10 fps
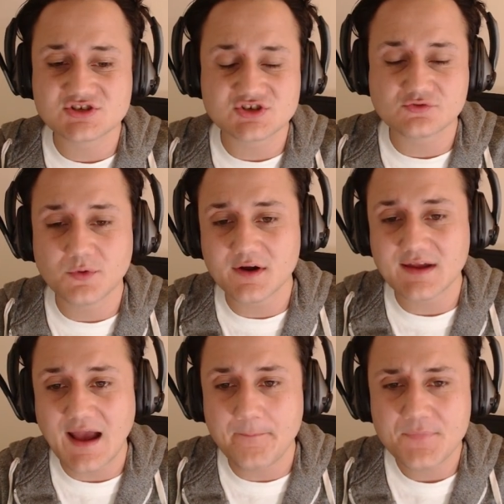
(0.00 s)
just
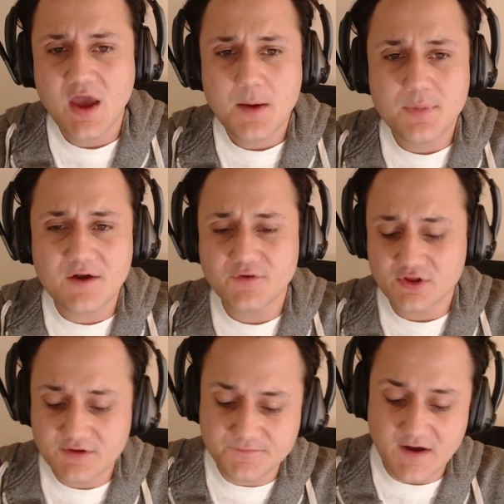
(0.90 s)
work out
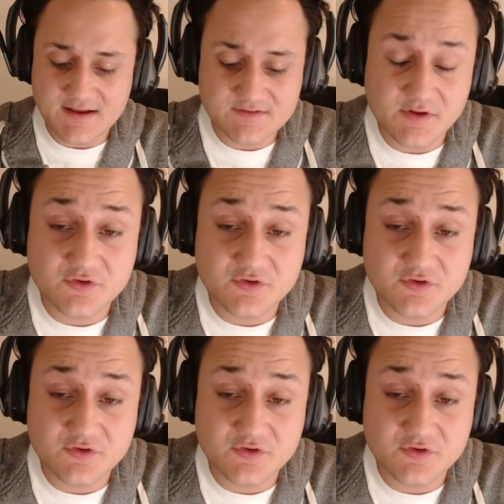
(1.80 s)
perfectly fine. So let's